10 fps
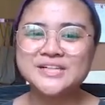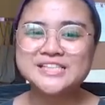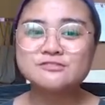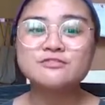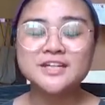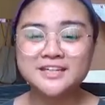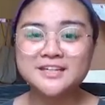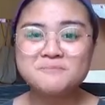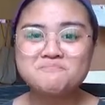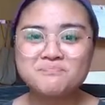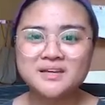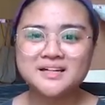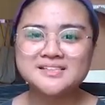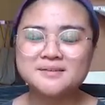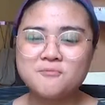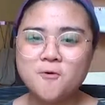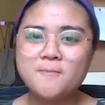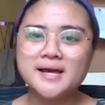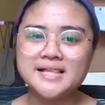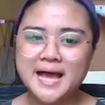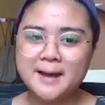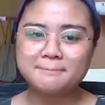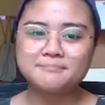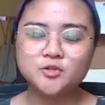it's free. It's a mobile app.